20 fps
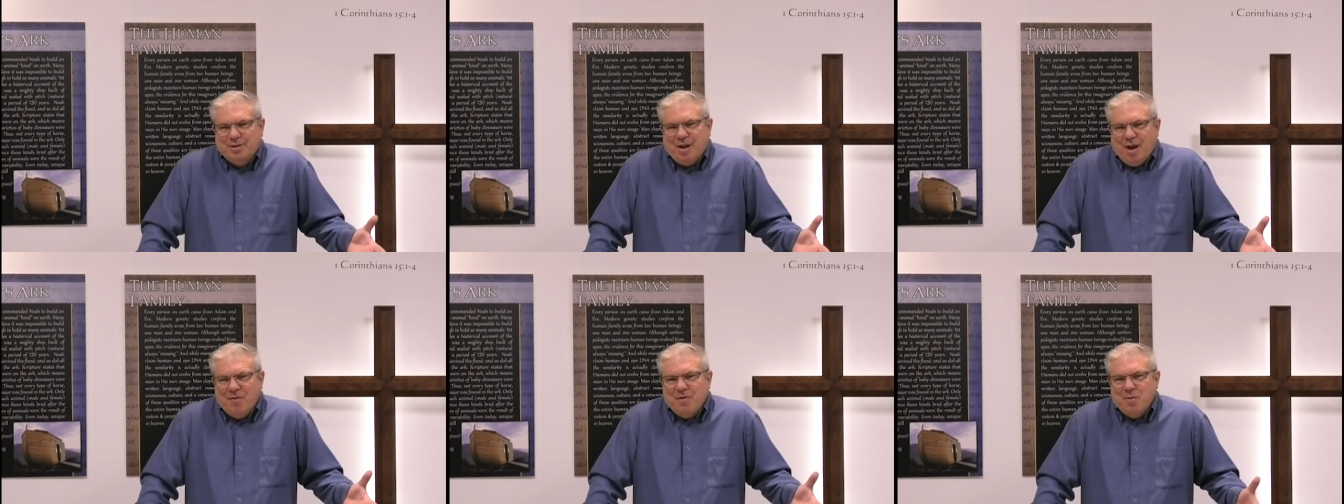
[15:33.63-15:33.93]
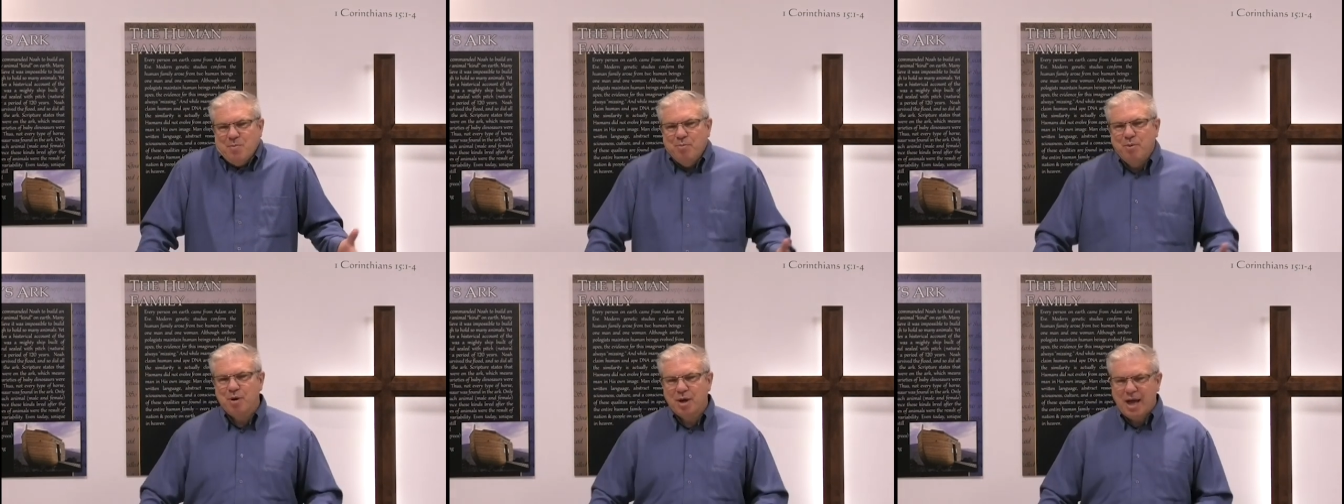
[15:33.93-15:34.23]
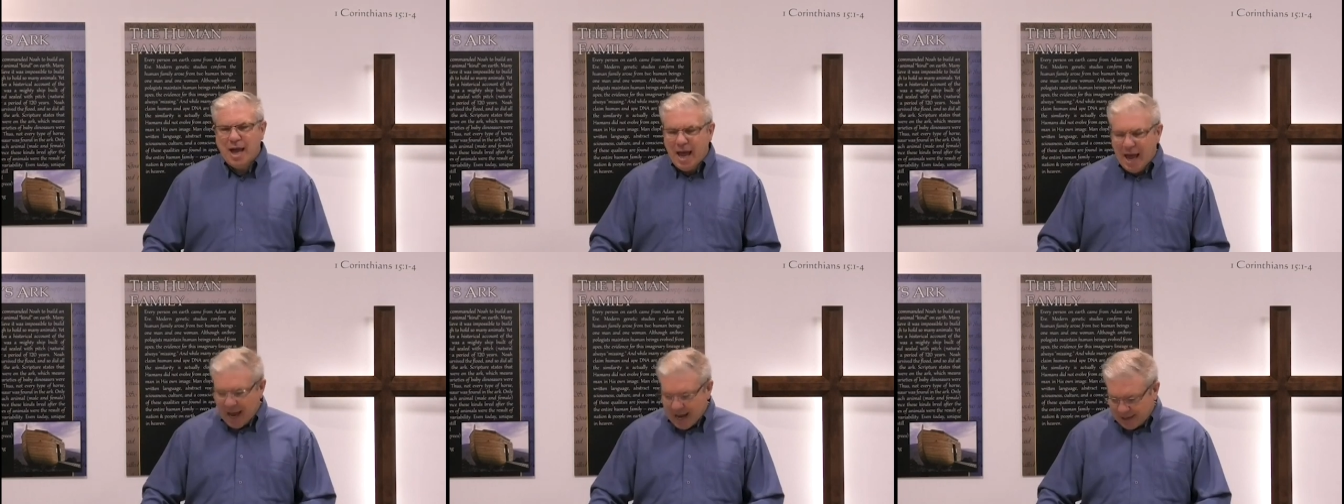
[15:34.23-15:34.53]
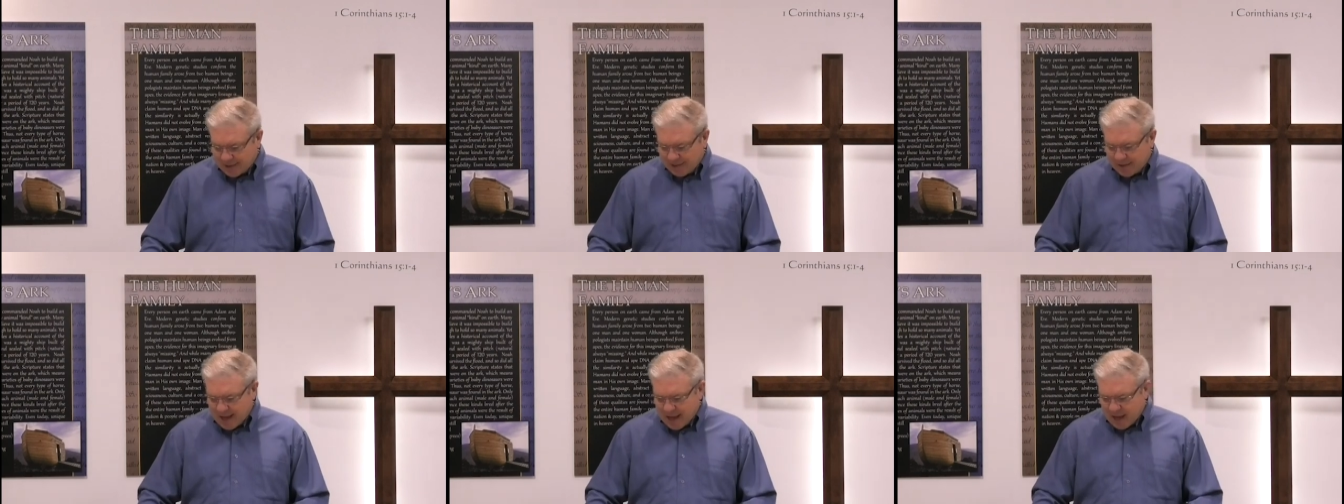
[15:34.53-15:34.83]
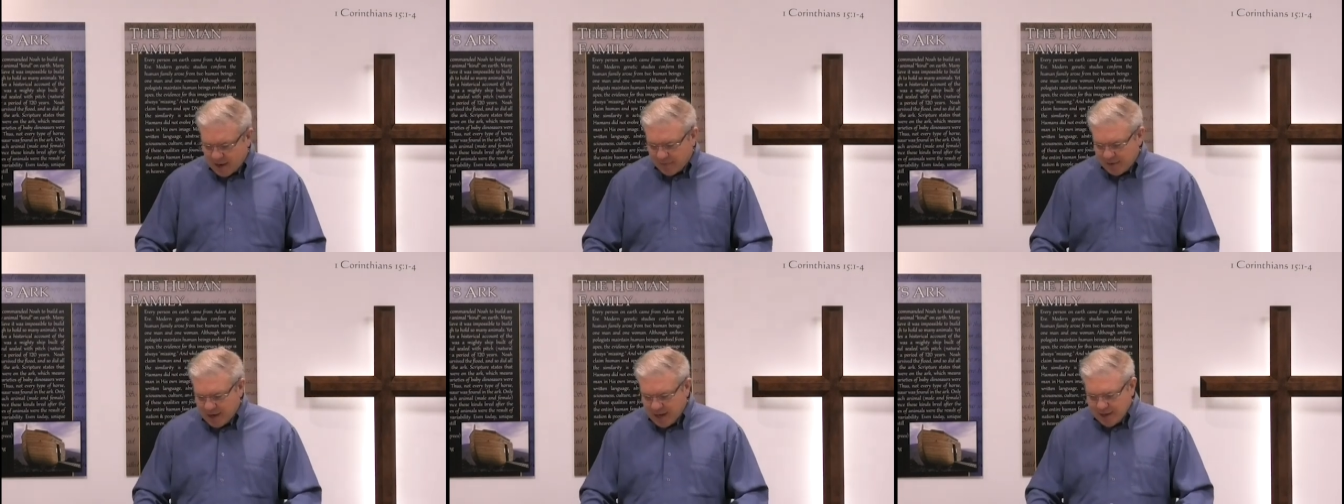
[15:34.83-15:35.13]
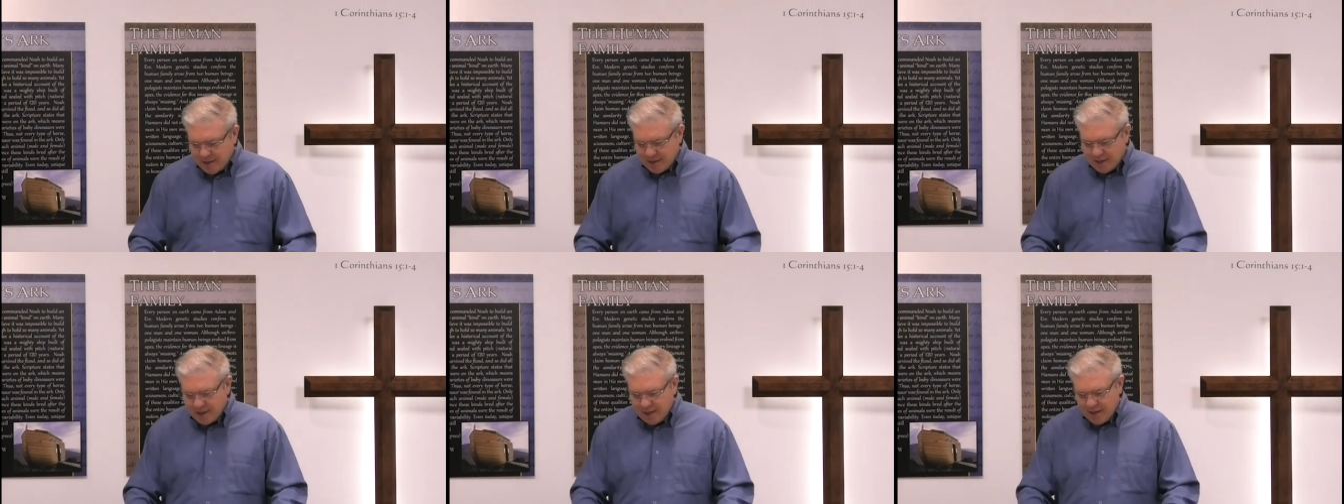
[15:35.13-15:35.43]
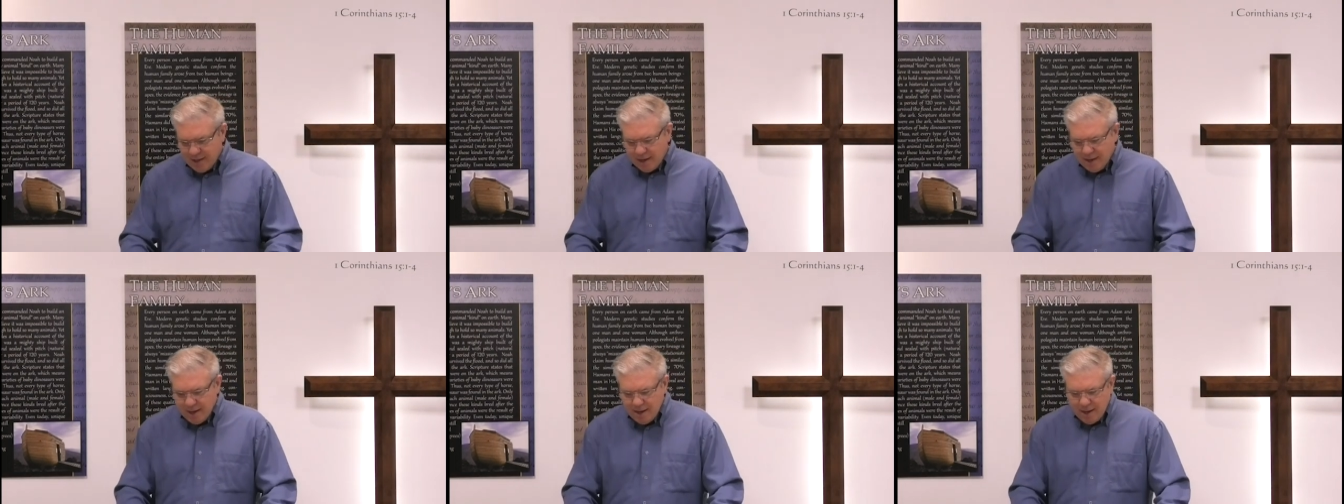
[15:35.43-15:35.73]
Every book has to have an
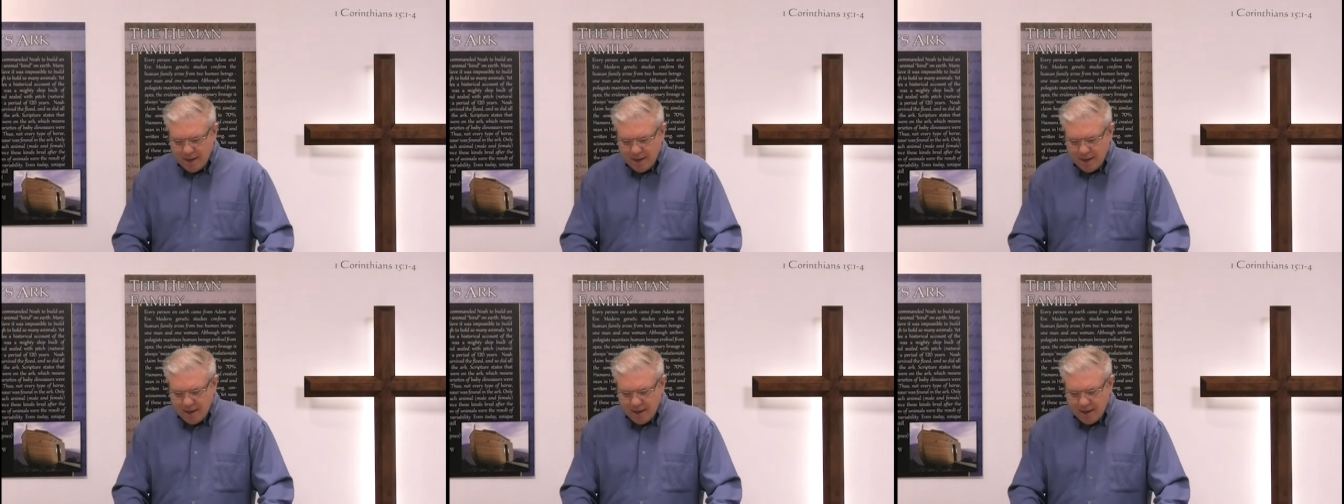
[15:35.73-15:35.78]
ending.